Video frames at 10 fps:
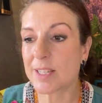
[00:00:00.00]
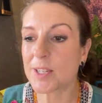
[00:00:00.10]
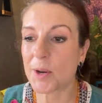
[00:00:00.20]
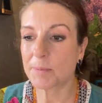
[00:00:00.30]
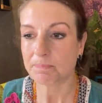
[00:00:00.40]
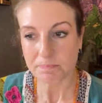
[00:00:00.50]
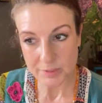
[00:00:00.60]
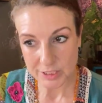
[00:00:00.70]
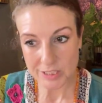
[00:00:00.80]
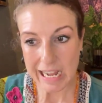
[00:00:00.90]
So
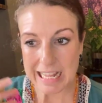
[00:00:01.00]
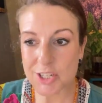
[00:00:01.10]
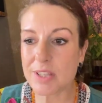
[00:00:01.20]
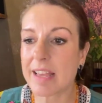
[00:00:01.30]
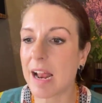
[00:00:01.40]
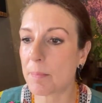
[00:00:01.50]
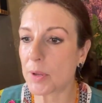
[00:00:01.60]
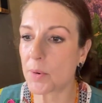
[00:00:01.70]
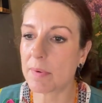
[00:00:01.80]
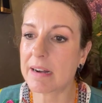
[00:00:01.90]
just conjure that up in
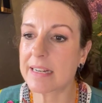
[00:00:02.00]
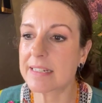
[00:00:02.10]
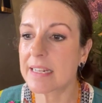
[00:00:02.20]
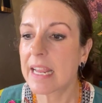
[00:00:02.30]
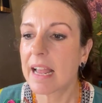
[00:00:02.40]
your mind.